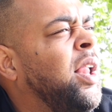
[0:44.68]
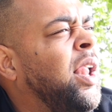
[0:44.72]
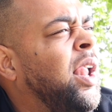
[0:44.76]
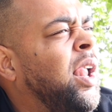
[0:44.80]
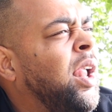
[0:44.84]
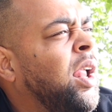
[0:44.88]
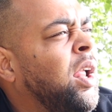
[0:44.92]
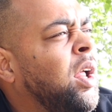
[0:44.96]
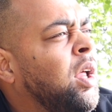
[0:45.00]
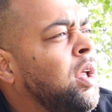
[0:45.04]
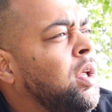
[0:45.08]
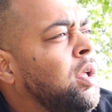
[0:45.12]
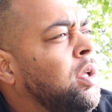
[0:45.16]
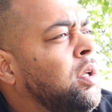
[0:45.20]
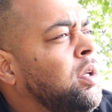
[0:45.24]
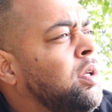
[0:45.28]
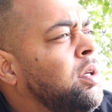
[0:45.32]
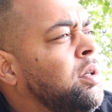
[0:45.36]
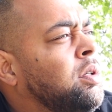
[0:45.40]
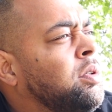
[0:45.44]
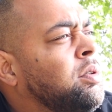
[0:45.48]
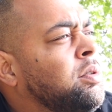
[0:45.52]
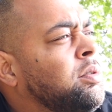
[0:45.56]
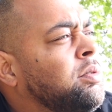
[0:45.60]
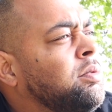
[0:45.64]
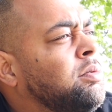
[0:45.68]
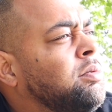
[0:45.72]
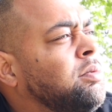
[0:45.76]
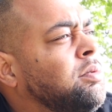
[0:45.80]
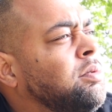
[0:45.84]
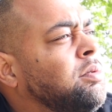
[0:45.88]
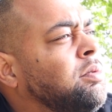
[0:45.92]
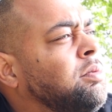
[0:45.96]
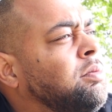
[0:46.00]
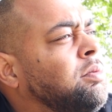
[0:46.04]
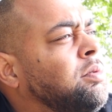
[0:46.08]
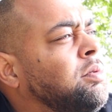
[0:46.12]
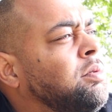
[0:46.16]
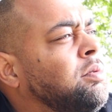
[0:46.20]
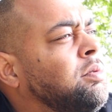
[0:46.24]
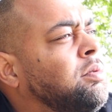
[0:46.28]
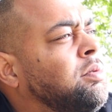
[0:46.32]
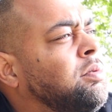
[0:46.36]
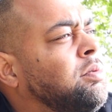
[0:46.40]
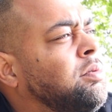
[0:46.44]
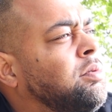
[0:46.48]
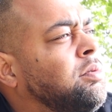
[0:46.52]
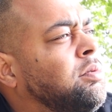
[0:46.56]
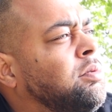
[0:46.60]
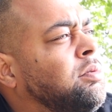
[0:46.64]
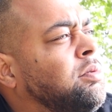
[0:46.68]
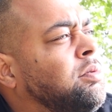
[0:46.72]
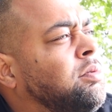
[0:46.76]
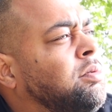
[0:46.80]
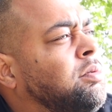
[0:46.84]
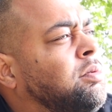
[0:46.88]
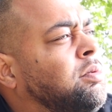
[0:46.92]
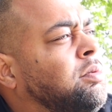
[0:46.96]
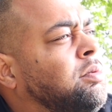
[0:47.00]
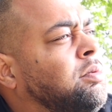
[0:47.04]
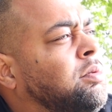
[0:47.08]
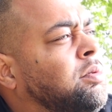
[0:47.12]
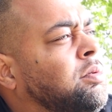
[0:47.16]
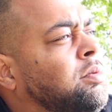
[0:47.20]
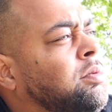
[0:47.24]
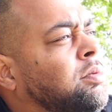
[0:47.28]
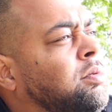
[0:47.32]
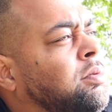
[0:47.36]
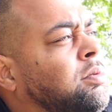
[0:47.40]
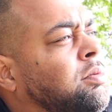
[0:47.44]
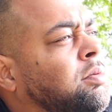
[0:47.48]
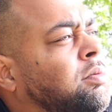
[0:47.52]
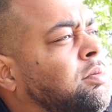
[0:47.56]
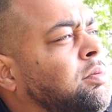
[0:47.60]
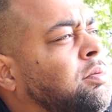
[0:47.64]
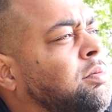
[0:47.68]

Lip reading: (silence)